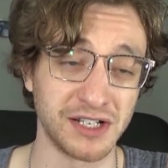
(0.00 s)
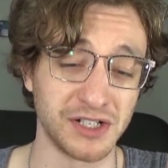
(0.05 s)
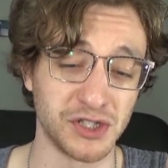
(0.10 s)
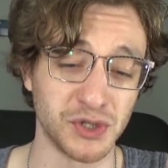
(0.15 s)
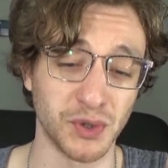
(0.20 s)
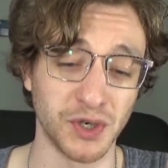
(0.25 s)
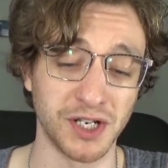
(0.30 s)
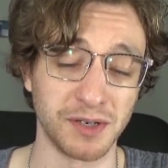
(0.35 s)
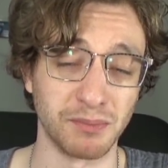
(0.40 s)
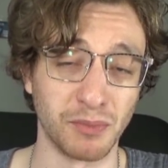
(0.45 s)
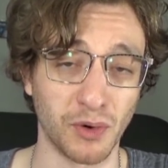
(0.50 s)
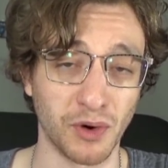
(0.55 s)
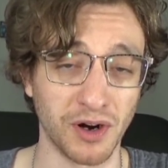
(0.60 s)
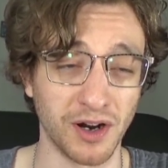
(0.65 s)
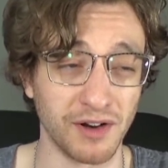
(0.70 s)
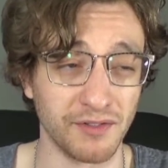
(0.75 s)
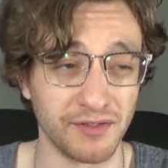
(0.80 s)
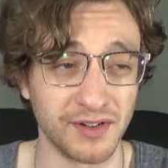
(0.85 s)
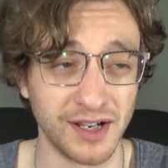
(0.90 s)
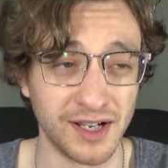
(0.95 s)
enjoyed
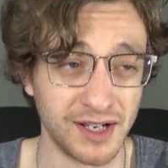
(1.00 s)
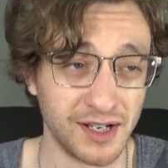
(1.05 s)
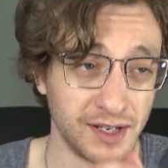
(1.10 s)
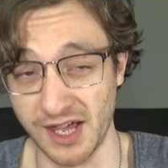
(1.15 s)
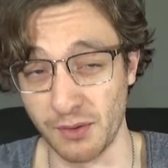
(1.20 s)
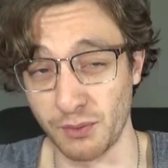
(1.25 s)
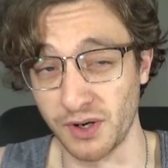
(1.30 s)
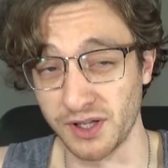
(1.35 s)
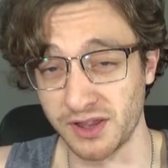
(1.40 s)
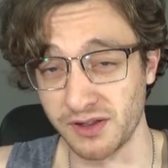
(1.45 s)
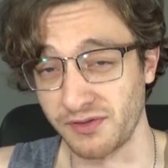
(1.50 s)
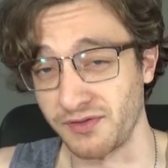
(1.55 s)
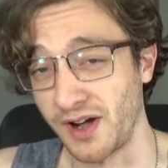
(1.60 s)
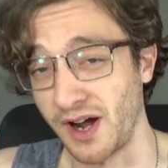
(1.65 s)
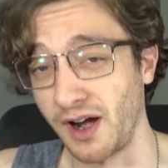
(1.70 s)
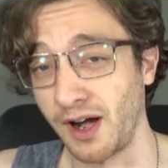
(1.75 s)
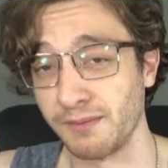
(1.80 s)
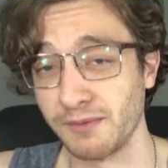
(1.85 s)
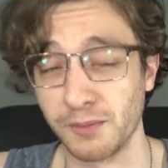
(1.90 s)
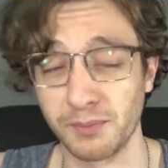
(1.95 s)
more of than what the
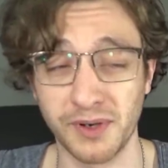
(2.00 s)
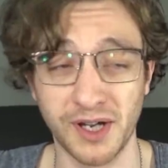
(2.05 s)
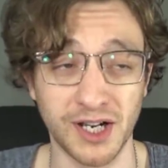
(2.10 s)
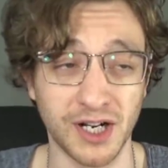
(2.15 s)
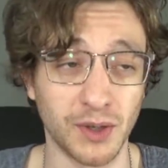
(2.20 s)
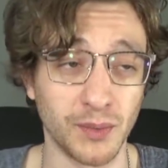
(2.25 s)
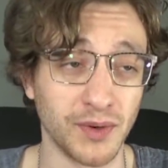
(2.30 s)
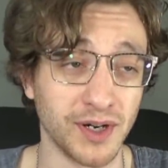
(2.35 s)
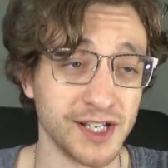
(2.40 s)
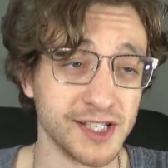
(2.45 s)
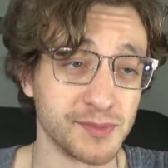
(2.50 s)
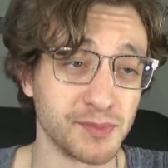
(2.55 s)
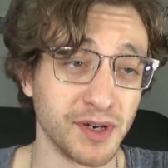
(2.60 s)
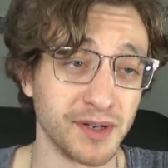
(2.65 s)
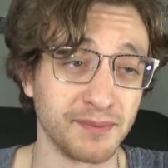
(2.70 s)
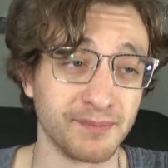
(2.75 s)
Fire Emblem panel was.